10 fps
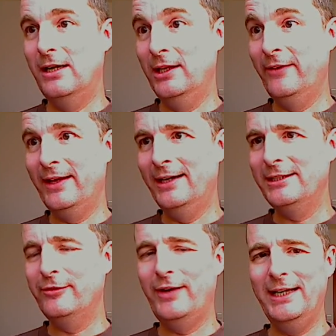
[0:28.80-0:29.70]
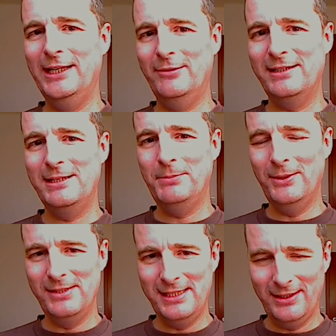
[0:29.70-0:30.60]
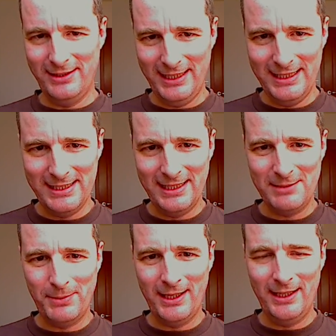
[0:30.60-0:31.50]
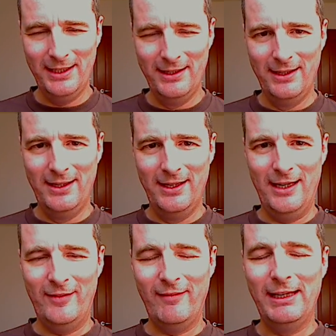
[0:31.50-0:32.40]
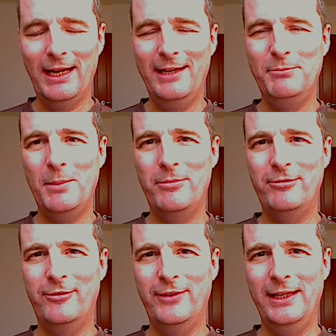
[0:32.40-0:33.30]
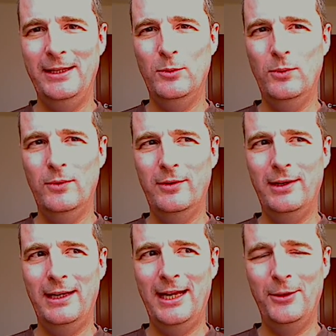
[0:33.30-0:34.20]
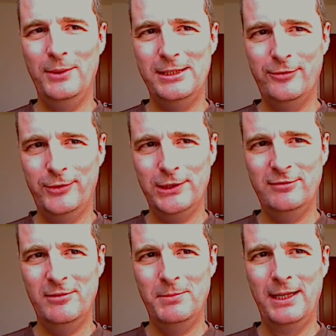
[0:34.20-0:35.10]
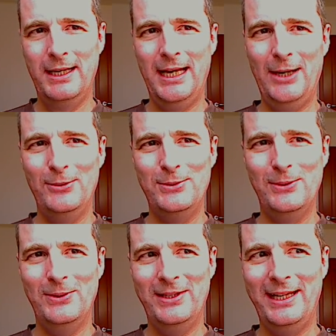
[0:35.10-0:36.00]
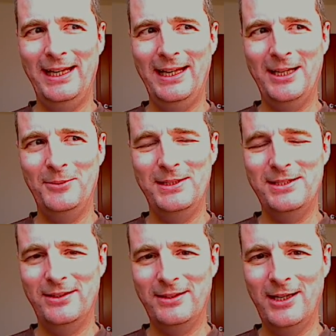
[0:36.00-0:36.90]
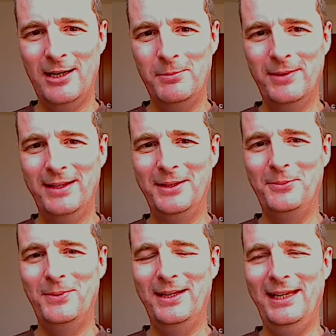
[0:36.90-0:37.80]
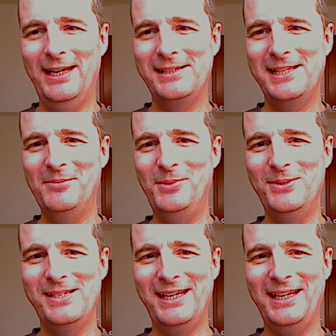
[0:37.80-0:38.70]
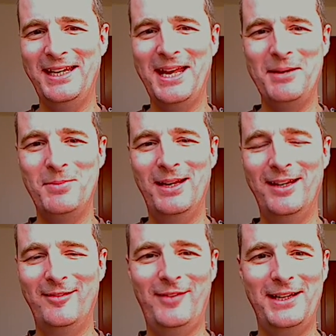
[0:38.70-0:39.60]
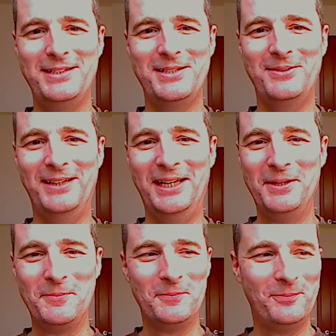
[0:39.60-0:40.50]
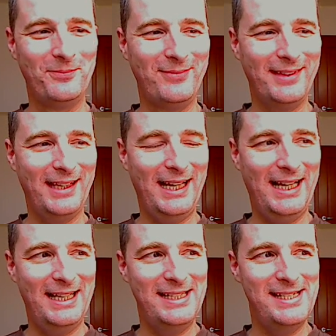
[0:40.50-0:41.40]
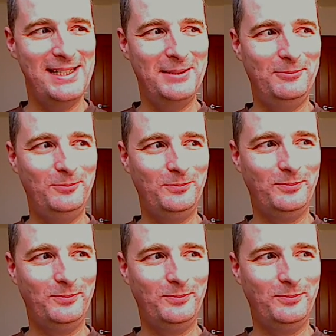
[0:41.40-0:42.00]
although they're hard to find, they were actually posted onto the internet by a very kind member of the language forum, howtolearnanylanguage.com. He has the amusing name Fat Tony, and